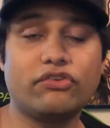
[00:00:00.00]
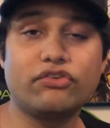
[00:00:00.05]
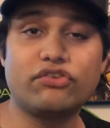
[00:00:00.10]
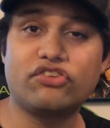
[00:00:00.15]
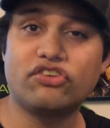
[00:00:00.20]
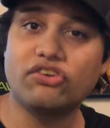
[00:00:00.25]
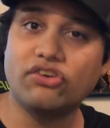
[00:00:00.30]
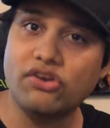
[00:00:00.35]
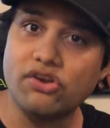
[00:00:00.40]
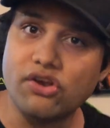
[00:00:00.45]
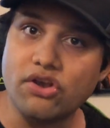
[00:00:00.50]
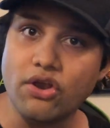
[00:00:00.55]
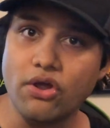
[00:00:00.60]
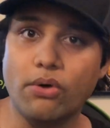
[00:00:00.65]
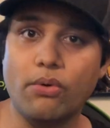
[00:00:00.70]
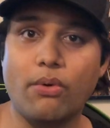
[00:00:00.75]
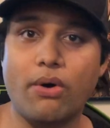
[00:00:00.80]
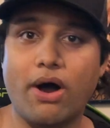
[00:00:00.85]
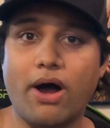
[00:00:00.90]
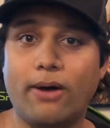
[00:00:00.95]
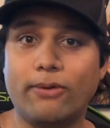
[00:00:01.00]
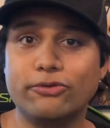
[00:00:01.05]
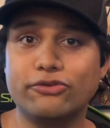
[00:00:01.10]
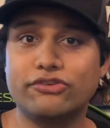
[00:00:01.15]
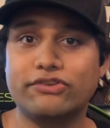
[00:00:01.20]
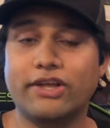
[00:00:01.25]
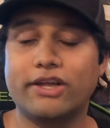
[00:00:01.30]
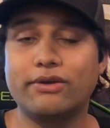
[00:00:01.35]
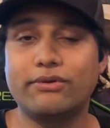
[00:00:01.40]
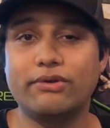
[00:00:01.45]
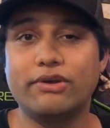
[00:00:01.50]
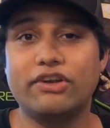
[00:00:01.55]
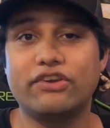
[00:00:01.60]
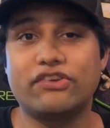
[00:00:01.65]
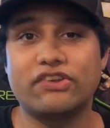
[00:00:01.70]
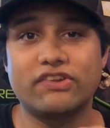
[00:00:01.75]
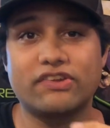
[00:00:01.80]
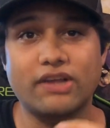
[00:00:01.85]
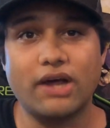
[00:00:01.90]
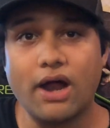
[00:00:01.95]
You should know how those
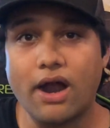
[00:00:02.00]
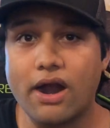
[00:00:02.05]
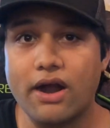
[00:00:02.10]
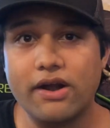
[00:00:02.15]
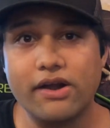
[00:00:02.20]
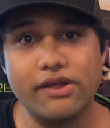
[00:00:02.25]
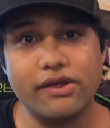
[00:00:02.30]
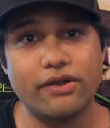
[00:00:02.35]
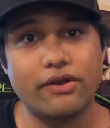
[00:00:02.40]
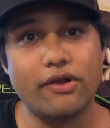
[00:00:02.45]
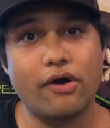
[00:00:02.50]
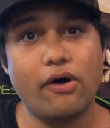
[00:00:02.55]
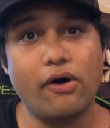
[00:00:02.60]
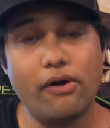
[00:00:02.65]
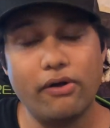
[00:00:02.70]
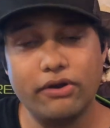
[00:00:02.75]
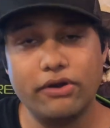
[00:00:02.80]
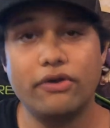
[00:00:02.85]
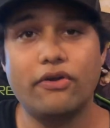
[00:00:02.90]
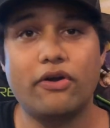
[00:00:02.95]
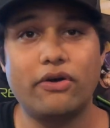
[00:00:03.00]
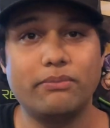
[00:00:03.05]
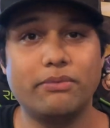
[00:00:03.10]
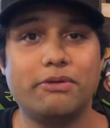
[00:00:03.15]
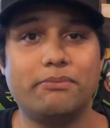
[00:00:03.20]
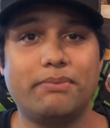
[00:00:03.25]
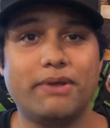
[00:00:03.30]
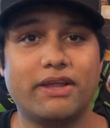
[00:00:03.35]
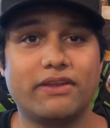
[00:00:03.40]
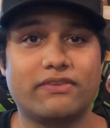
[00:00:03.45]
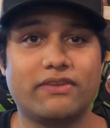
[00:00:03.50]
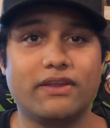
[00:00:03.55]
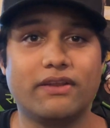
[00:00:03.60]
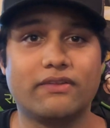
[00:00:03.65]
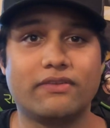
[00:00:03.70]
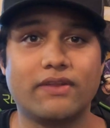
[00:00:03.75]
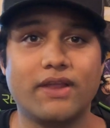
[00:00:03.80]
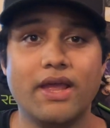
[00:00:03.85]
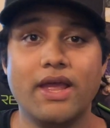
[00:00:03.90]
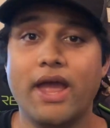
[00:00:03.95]
calculations are done on a normal
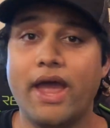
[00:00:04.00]
basis.